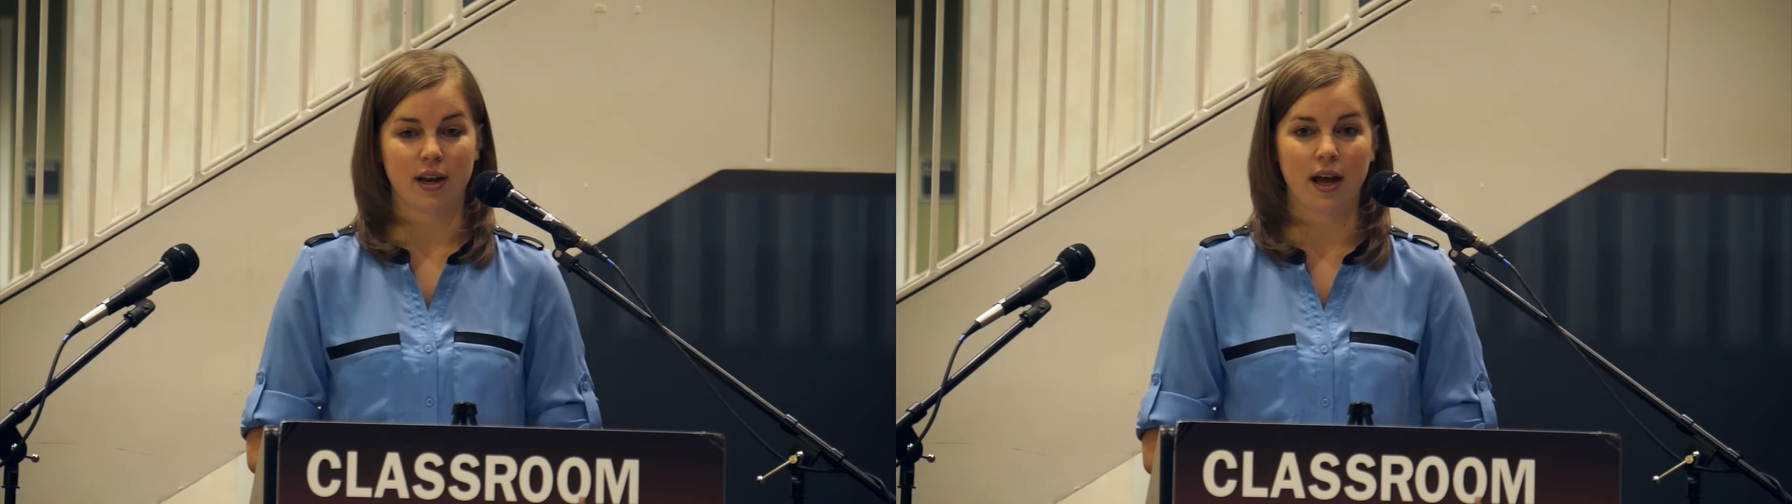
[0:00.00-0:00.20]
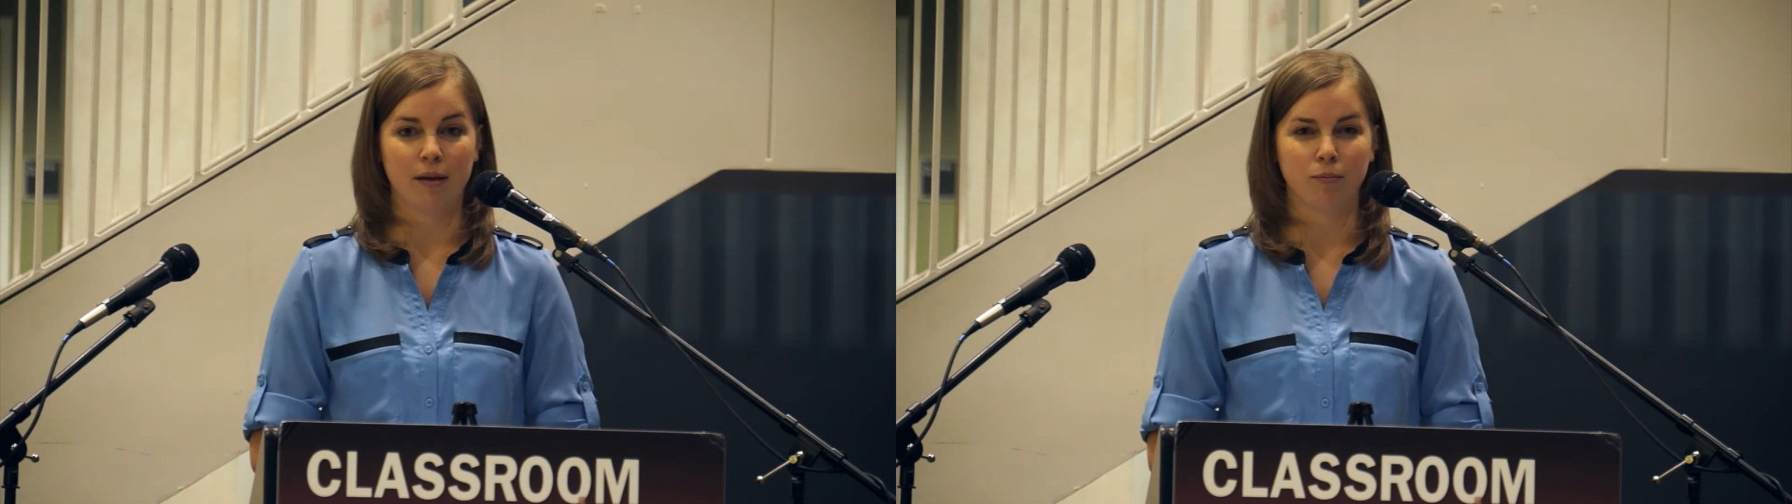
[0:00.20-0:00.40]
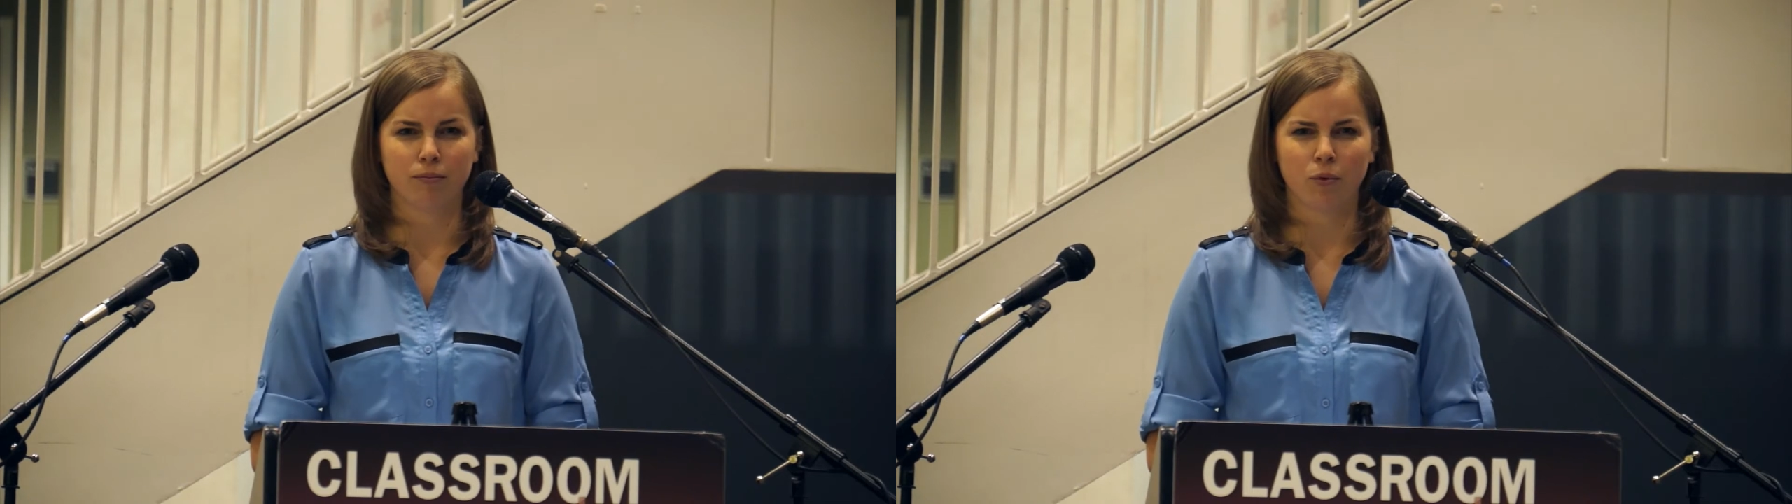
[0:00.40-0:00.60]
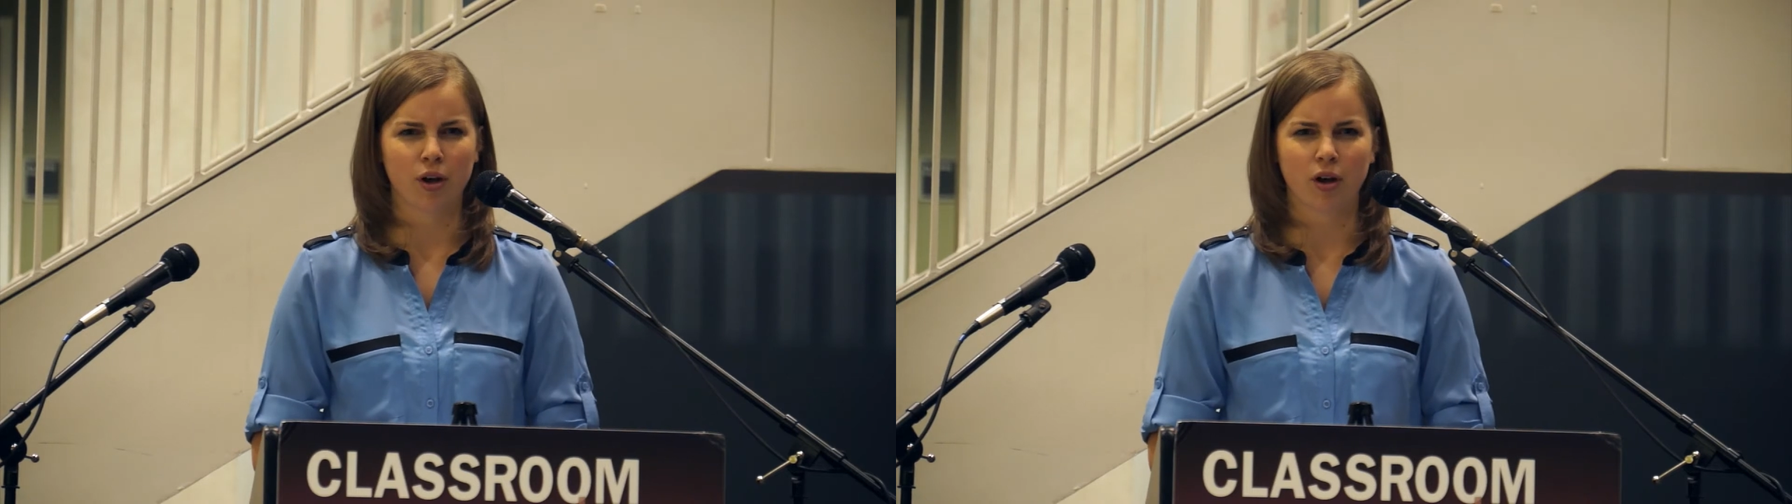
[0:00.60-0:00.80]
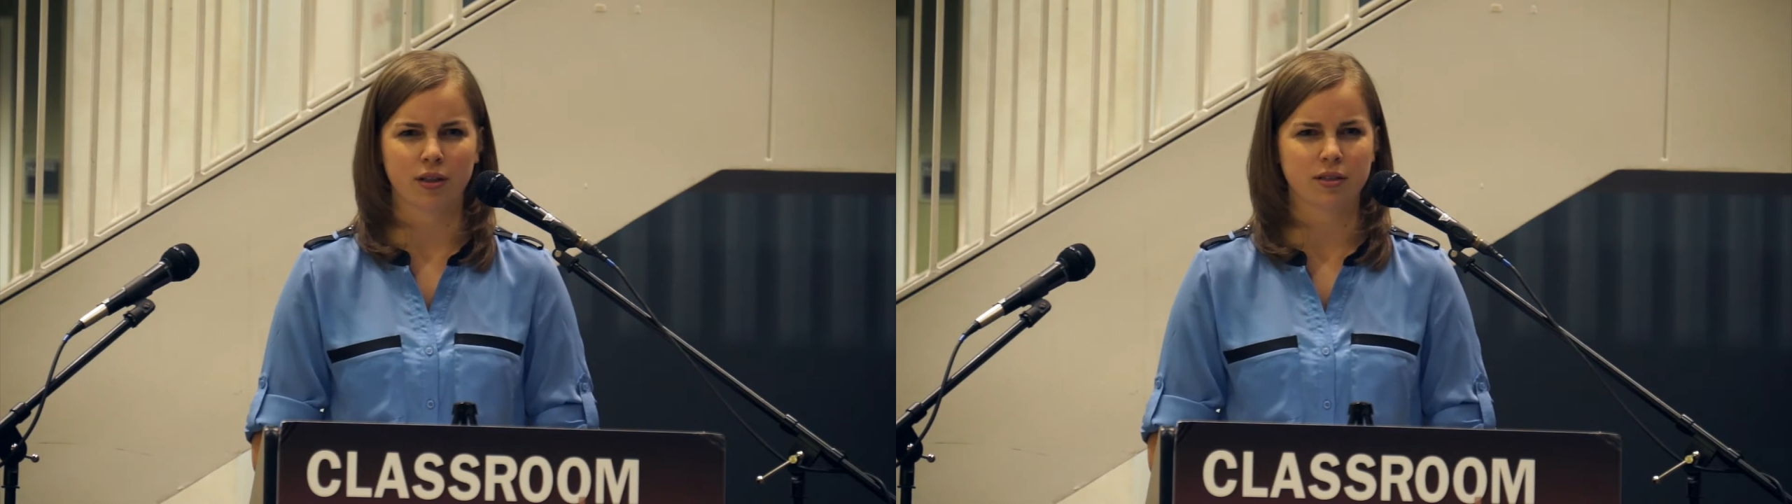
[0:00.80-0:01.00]
I'm
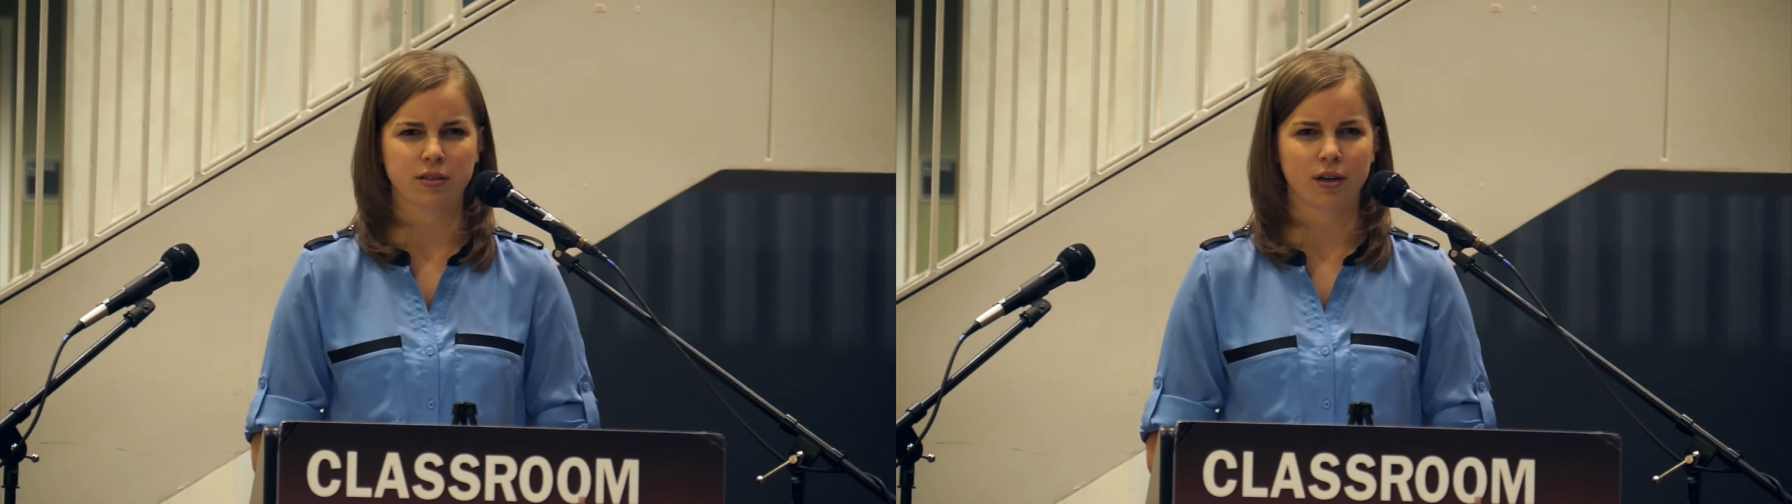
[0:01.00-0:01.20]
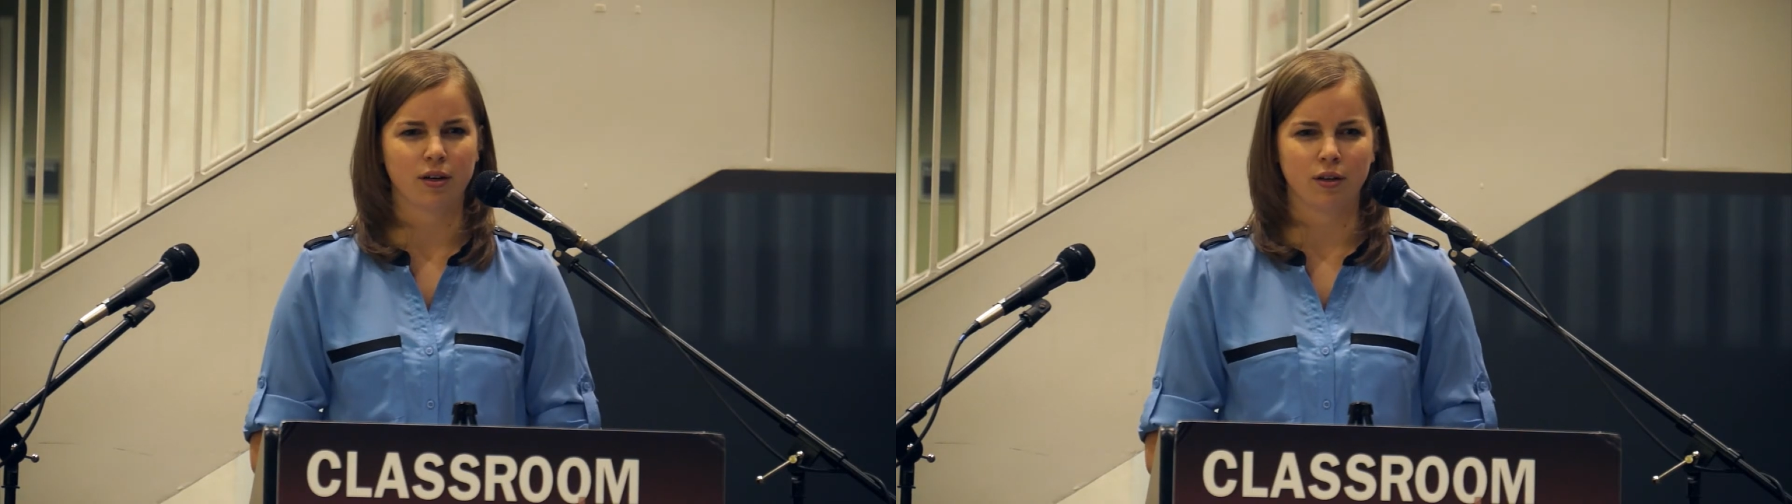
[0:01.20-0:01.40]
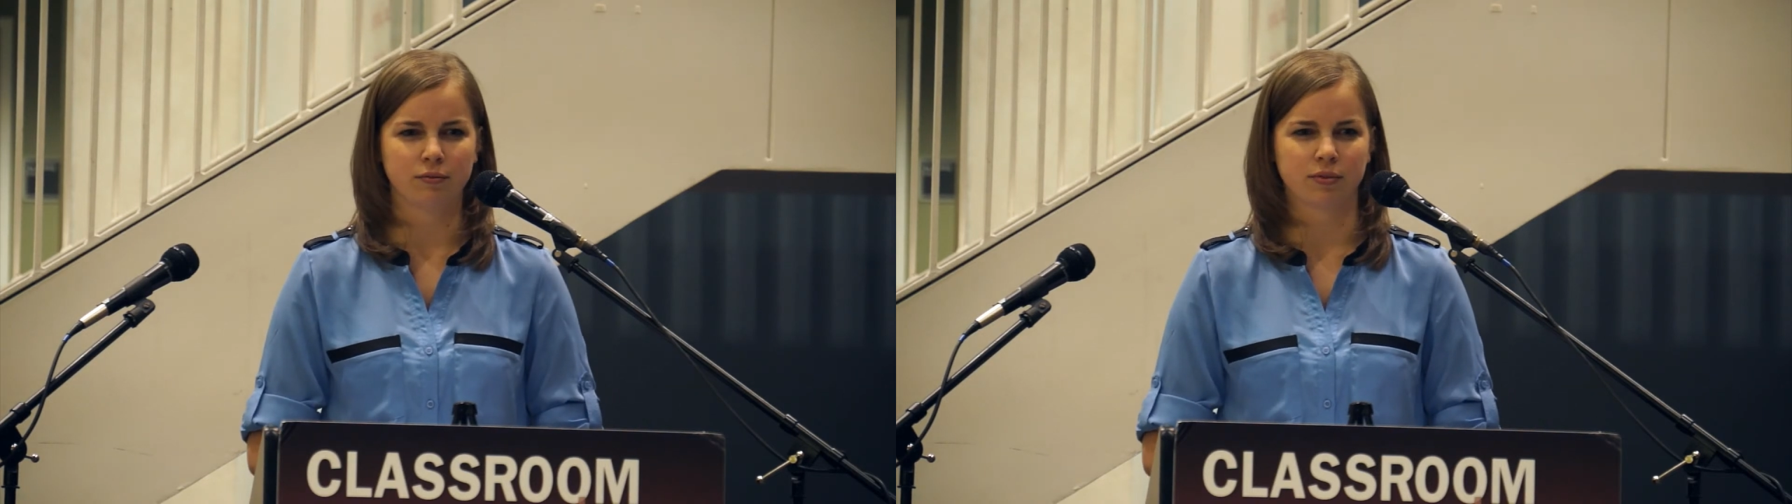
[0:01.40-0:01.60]
working on this little